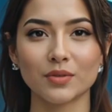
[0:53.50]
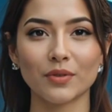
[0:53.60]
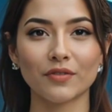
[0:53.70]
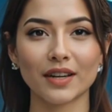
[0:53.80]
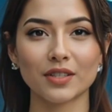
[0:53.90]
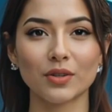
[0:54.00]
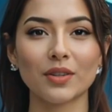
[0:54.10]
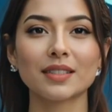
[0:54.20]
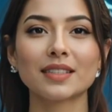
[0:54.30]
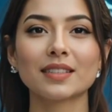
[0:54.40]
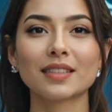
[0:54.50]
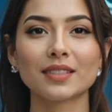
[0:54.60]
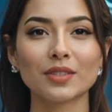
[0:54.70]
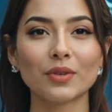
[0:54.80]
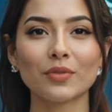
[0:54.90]
use professional
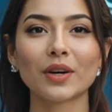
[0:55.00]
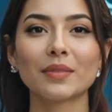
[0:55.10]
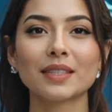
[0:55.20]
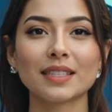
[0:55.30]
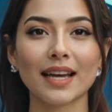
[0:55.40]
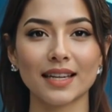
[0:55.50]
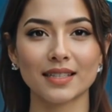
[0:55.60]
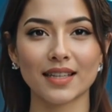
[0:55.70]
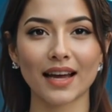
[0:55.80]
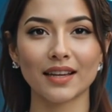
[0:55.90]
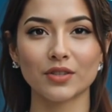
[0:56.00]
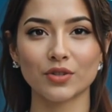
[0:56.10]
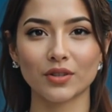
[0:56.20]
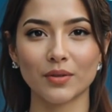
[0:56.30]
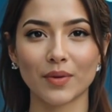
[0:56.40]
assistance to avoid mistakes and
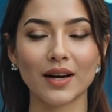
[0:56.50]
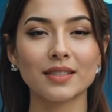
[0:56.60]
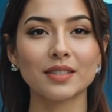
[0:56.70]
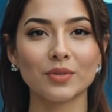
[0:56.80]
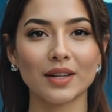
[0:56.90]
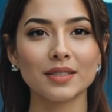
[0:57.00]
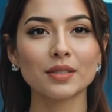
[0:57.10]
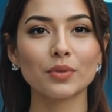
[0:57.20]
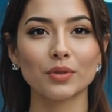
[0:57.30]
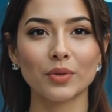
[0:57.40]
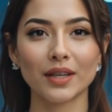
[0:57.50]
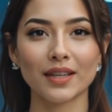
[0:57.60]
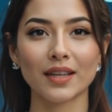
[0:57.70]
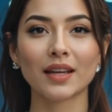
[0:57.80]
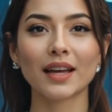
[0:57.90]
ensure the process runs
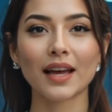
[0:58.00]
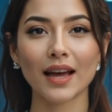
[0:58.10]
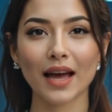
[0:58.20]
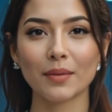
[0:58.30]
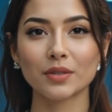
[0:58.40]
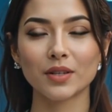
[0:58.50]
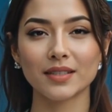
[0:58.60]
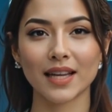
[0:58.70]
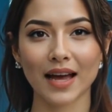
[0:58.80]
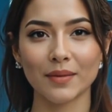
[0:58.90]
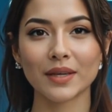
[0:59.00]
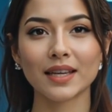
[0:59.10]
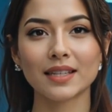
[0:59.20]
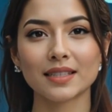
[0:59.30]
smoothly. Amazon's IP